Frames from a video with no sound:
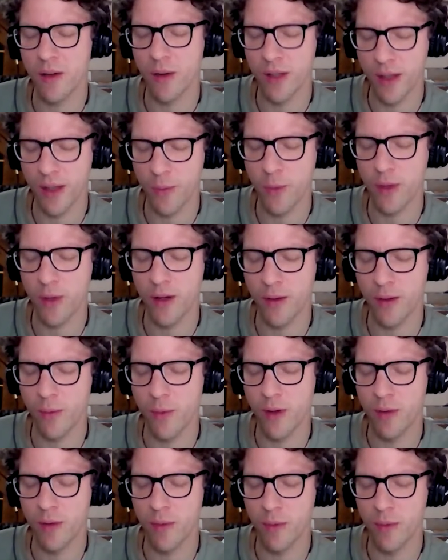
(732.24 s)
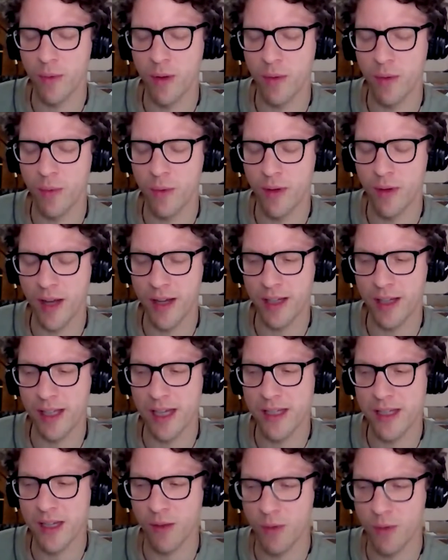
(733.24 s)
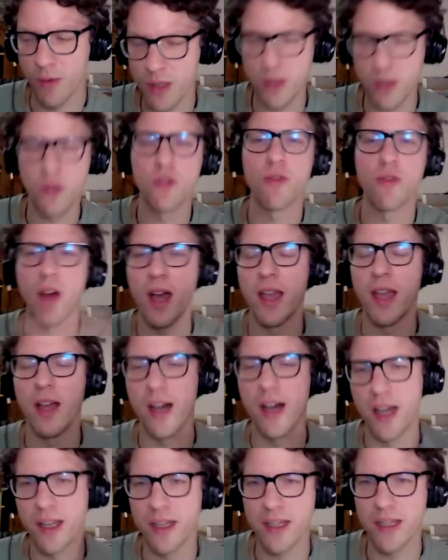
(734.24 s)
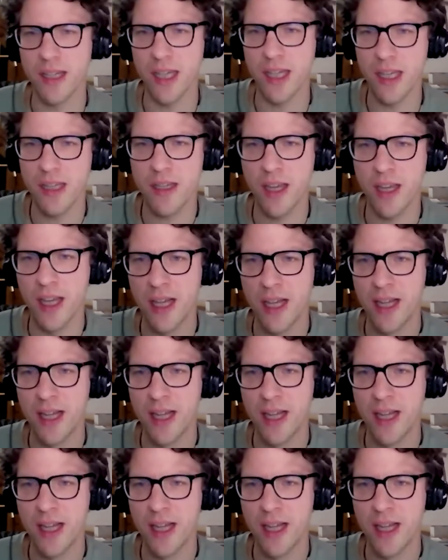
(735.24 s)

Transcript: or that we're analyzing, which is dry eye disease.